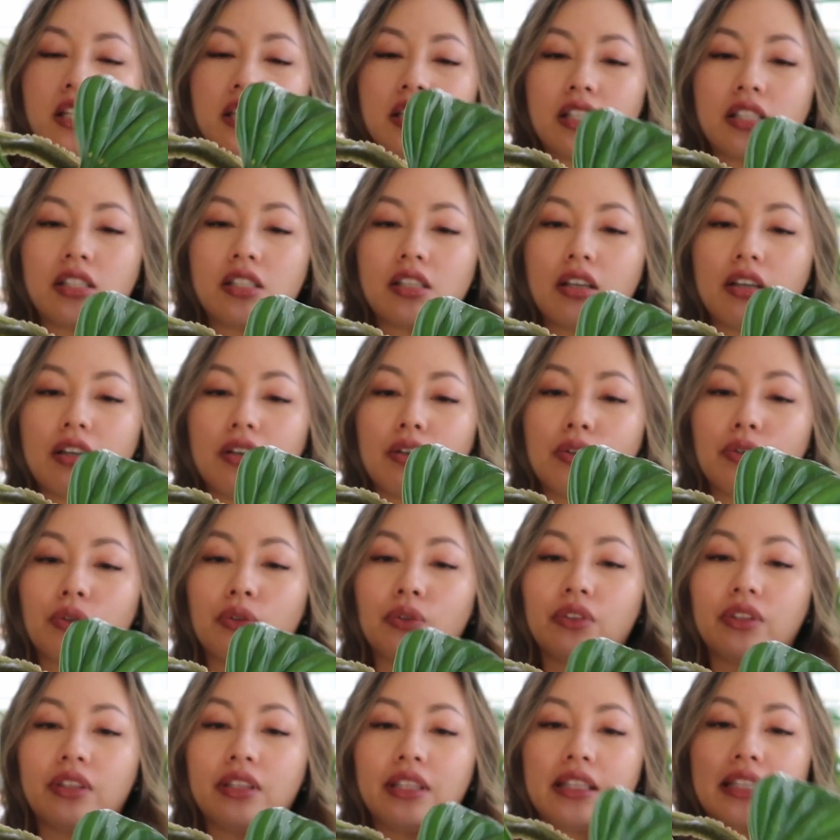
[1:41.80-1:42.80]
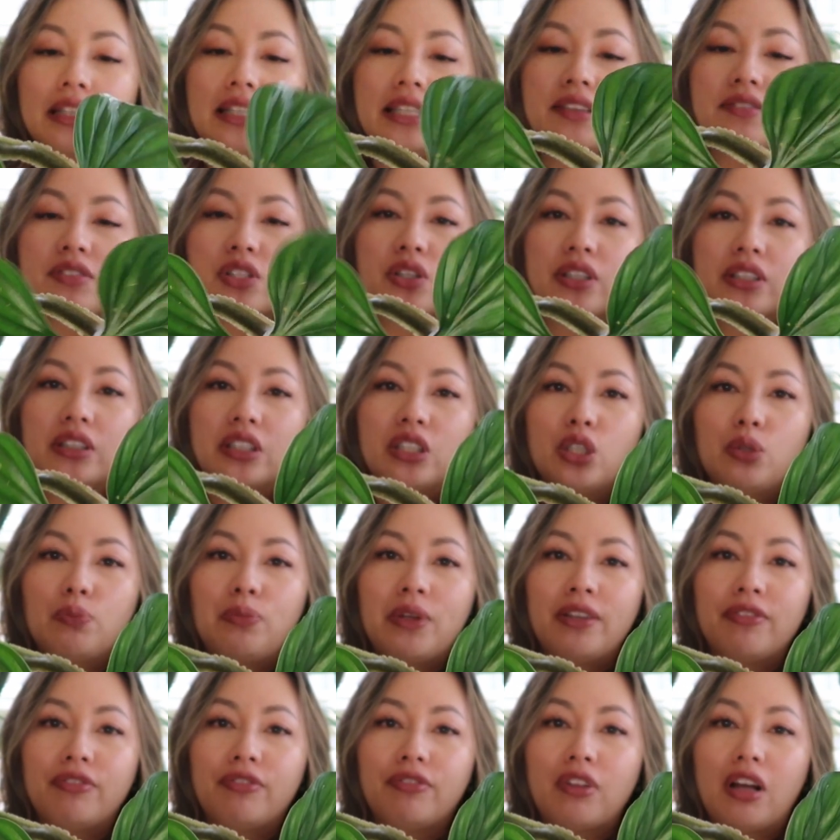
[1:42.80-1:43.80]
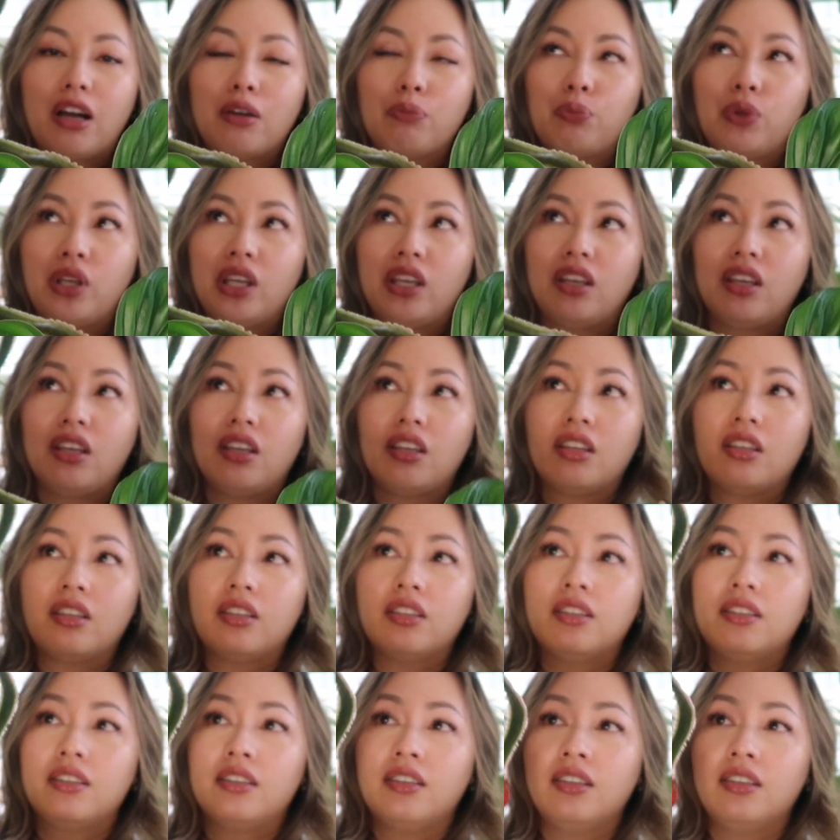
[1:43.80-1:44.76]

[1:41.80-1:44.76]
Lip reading: So the leaves are a little bit floppy,